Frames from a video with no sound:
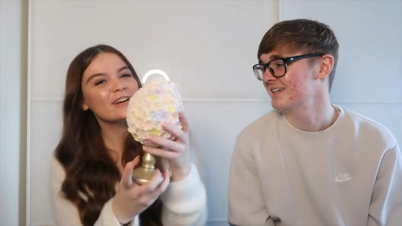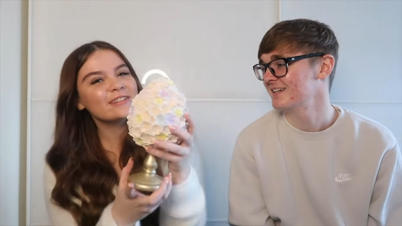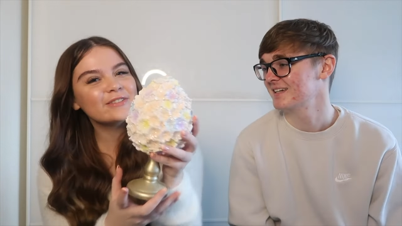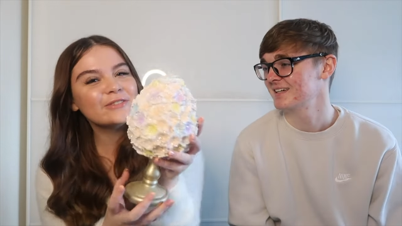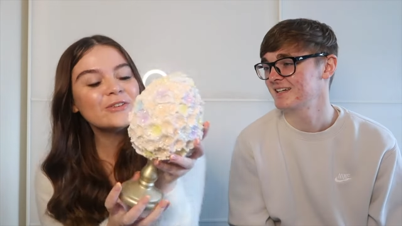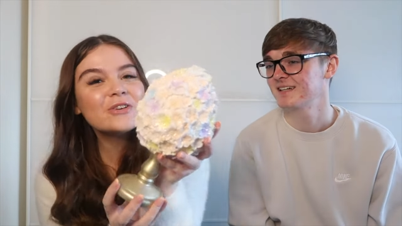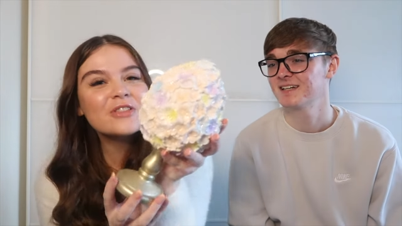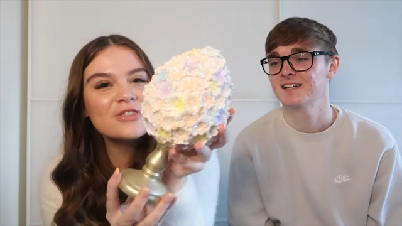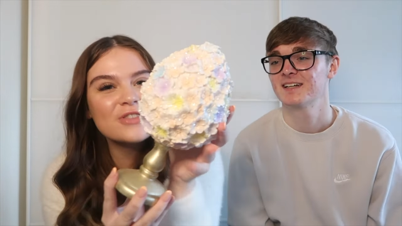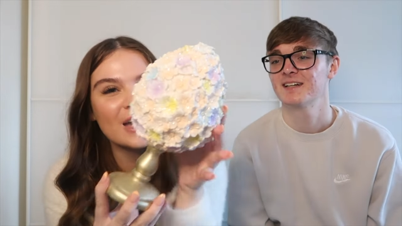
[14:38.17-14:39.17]
Speaker 1: First of all,
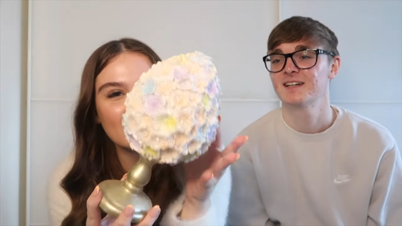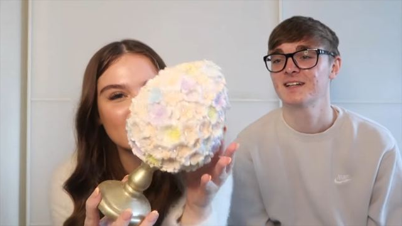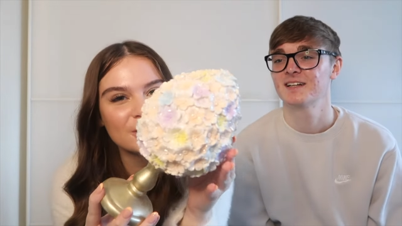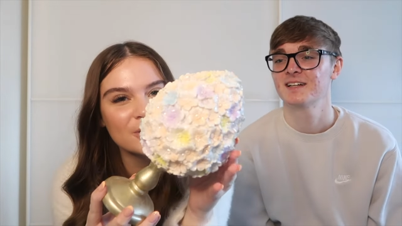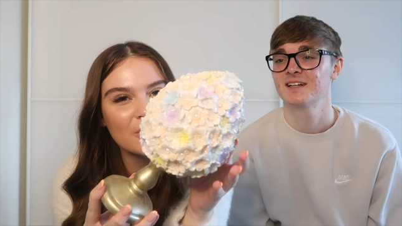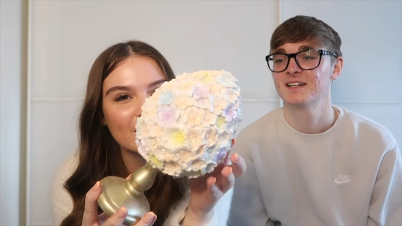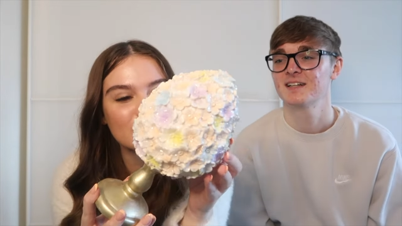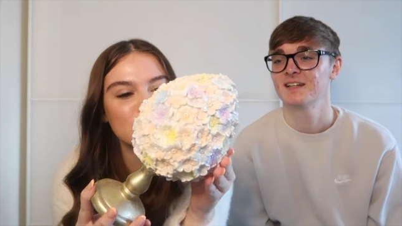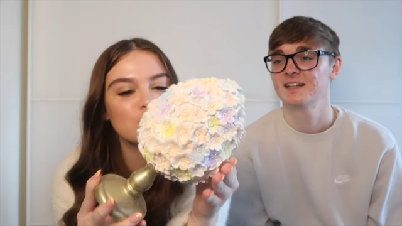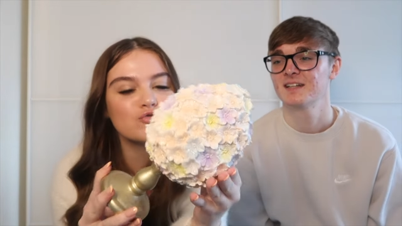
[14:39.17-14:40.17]
thank you. I
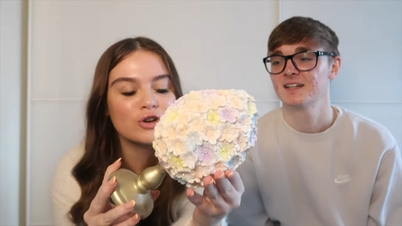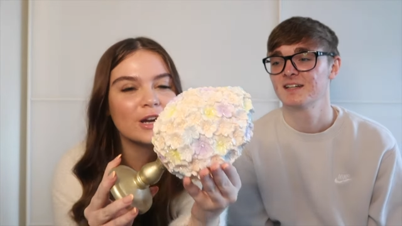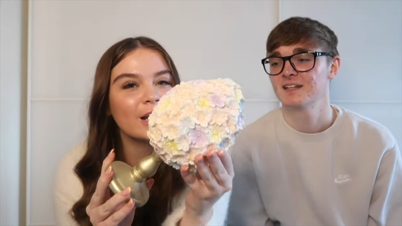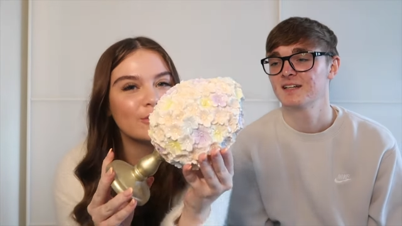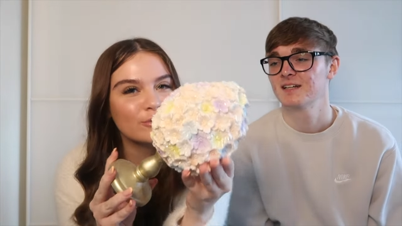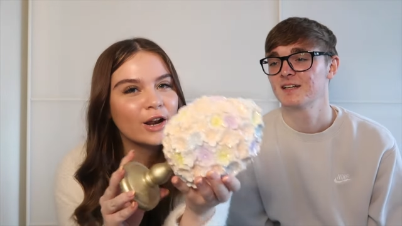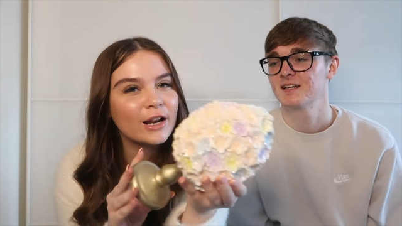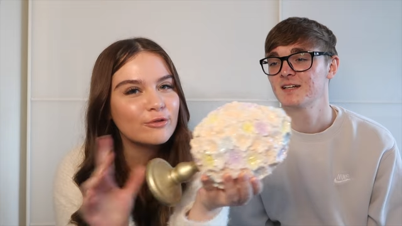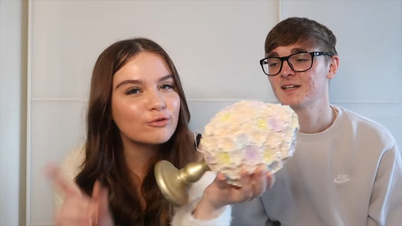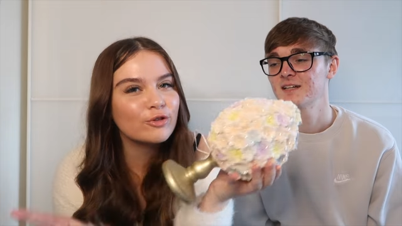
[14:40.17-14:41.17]
actually
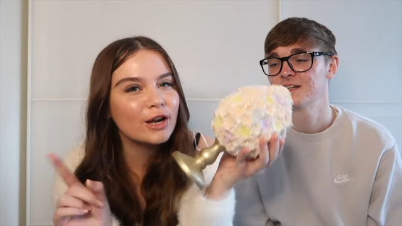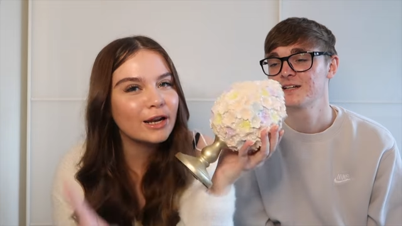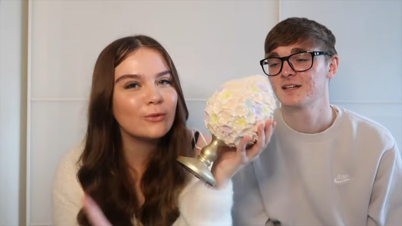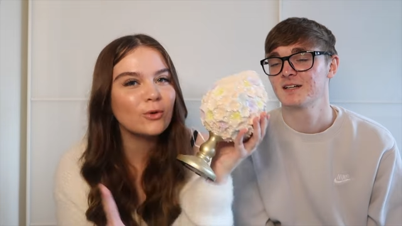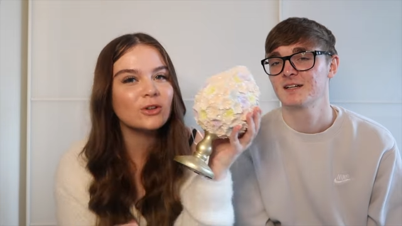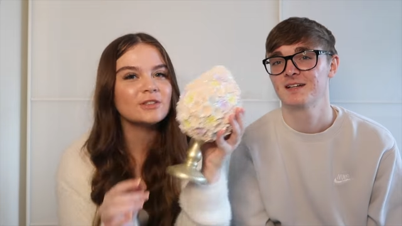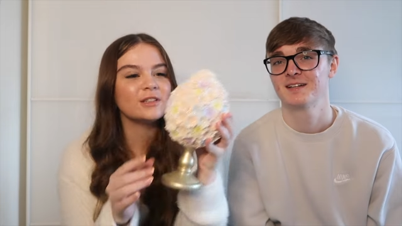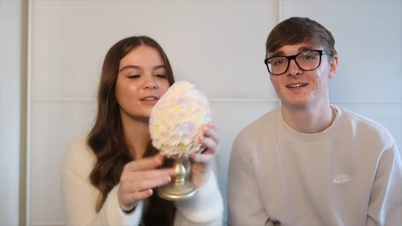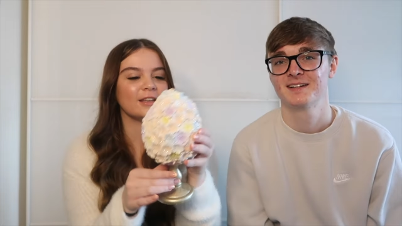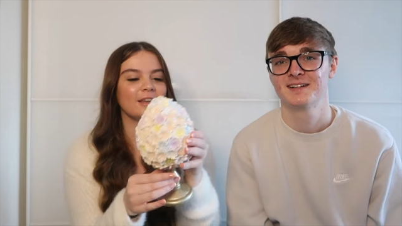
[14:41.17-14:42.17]
really
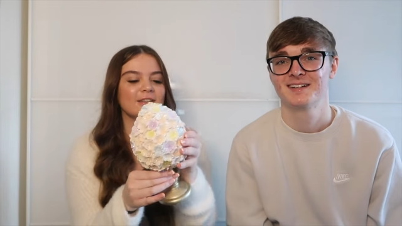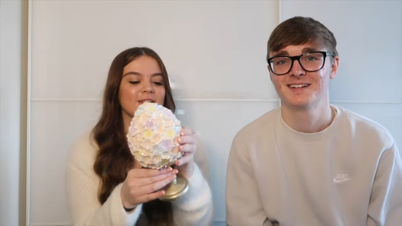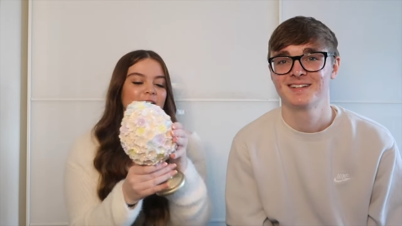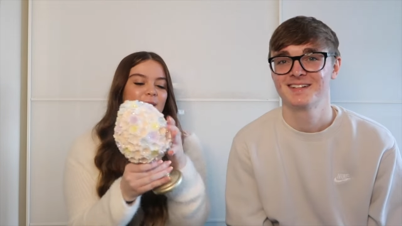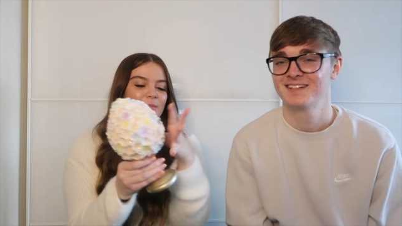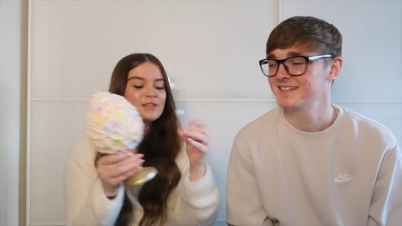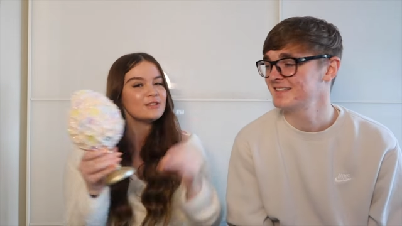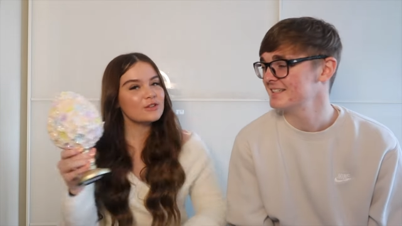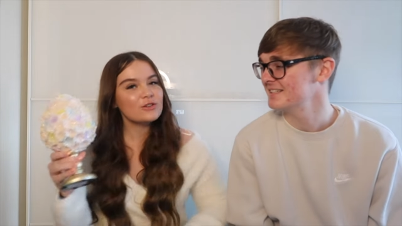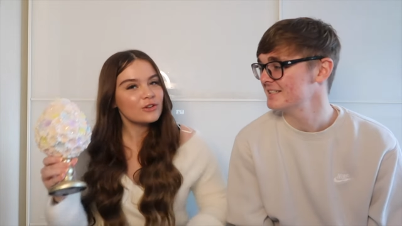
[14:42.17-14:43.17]
wanted these. But
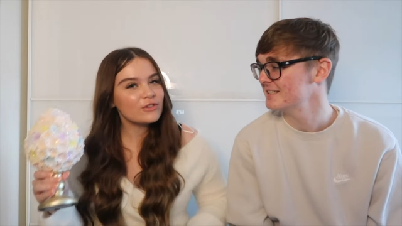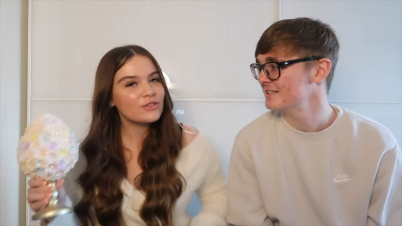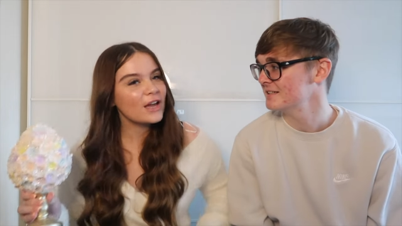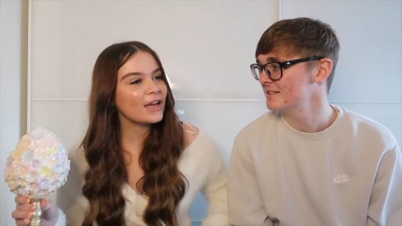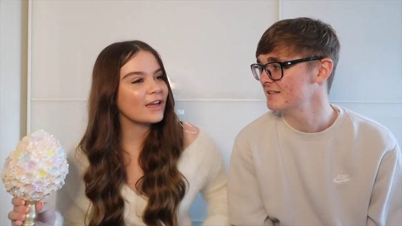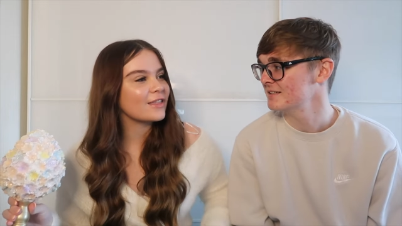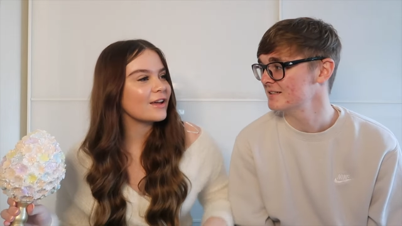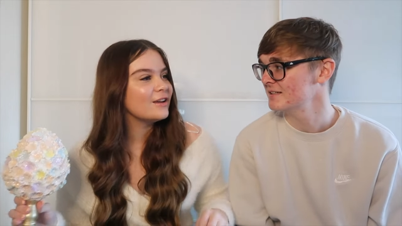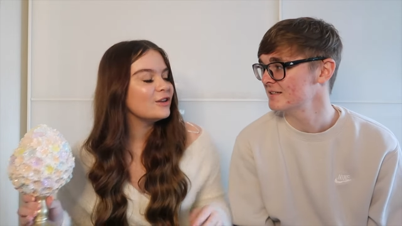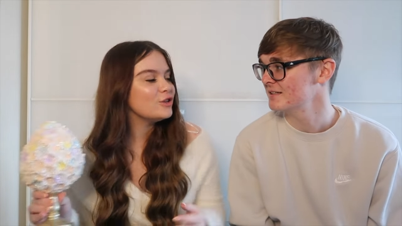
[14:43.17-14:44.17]
this is another thing
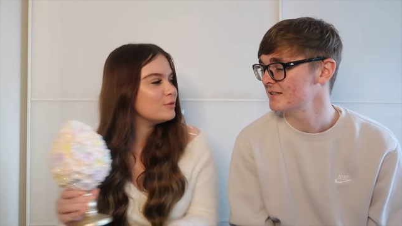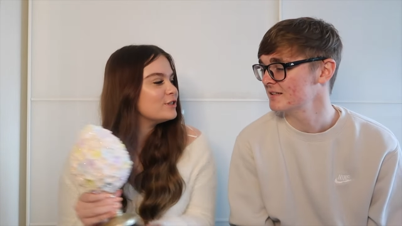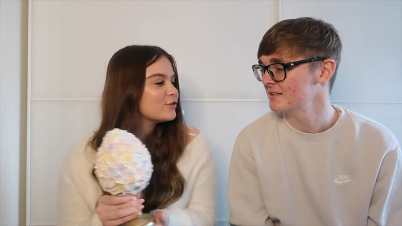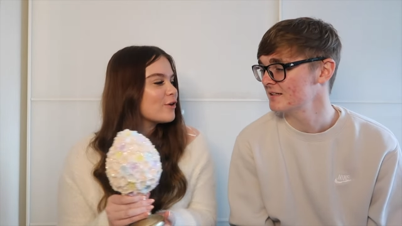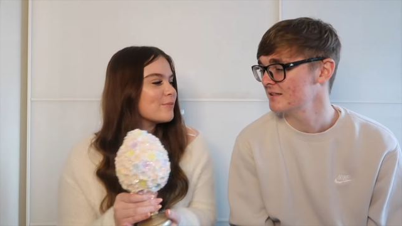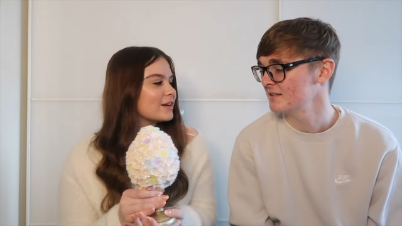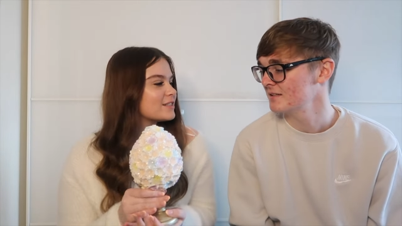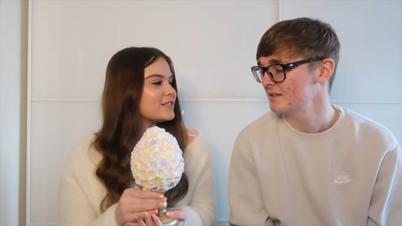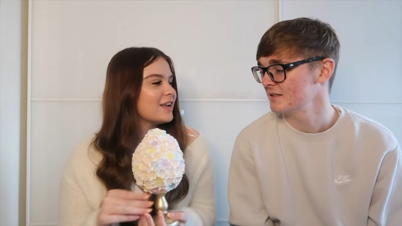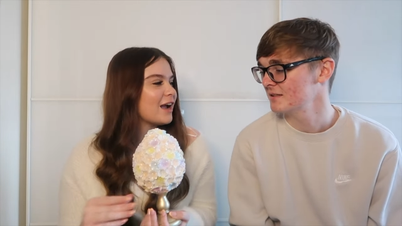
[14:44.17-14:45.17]
that you must have gone back
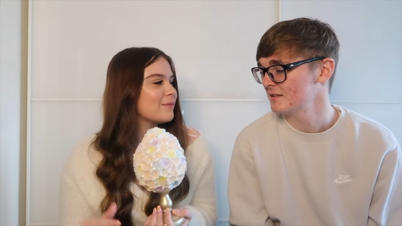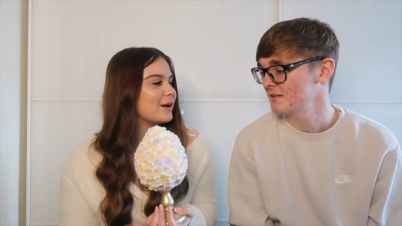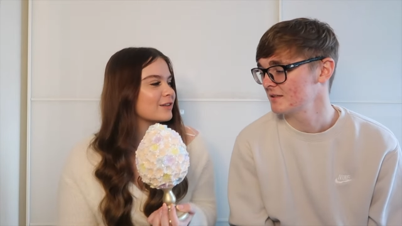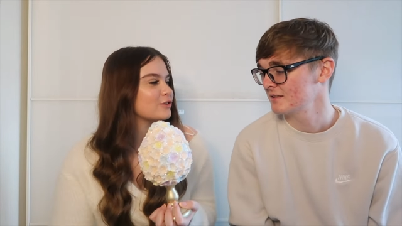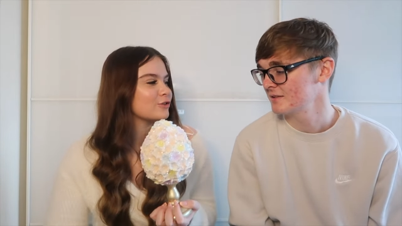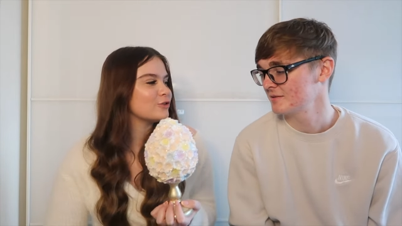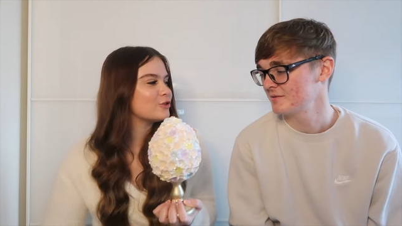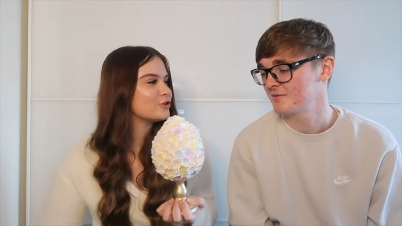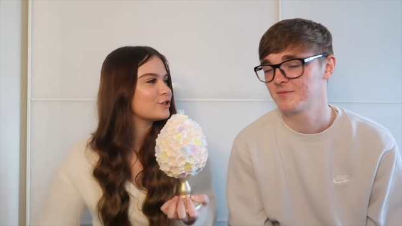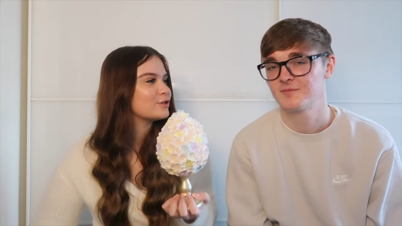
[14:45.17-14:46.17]
to TK Maxx and done
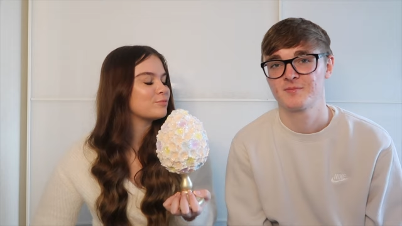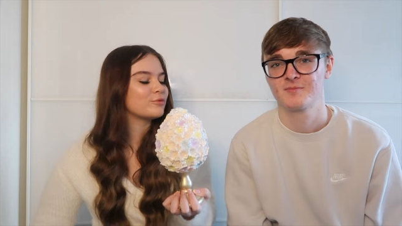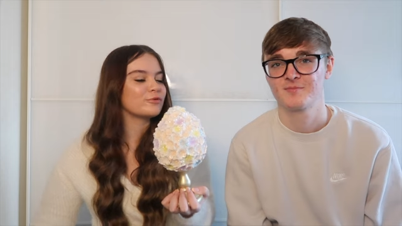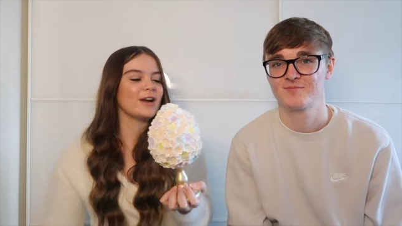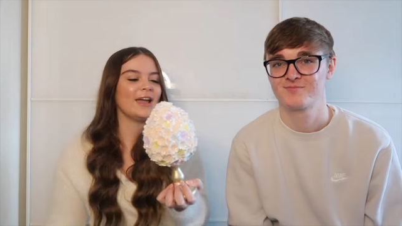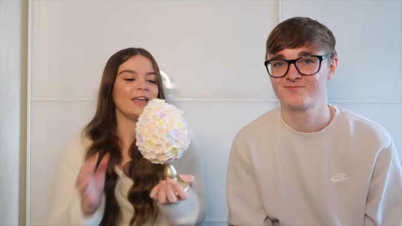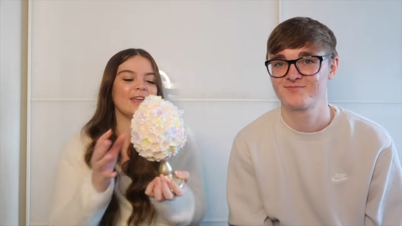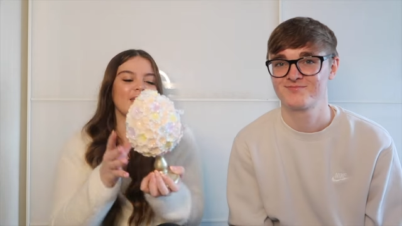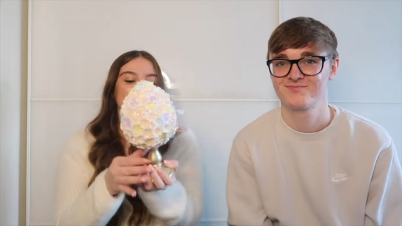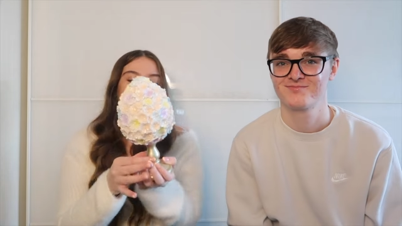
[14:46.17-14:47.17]
such a
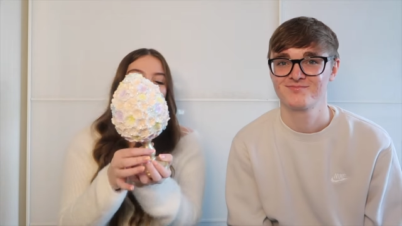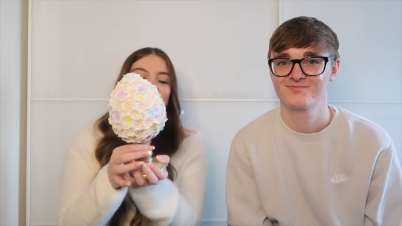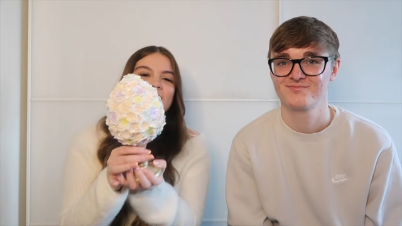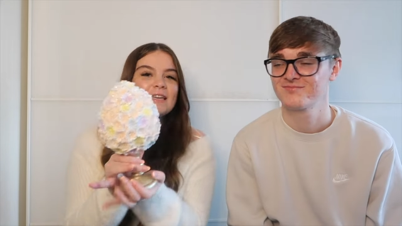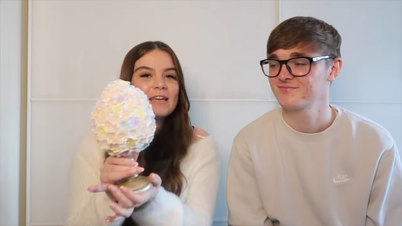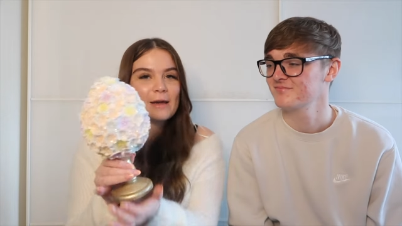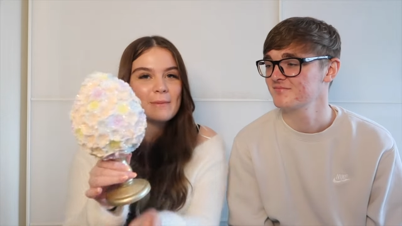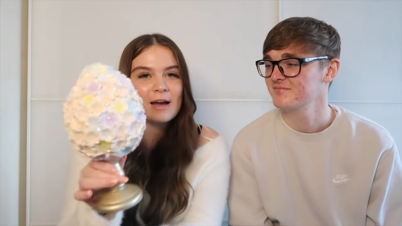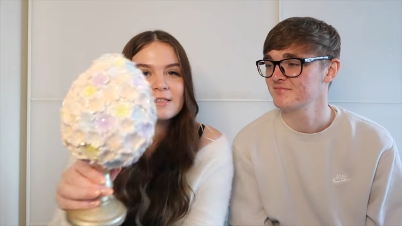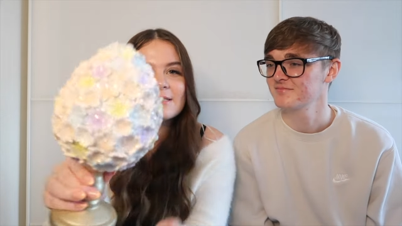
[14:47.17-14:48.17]
spree. We went in TK Maxx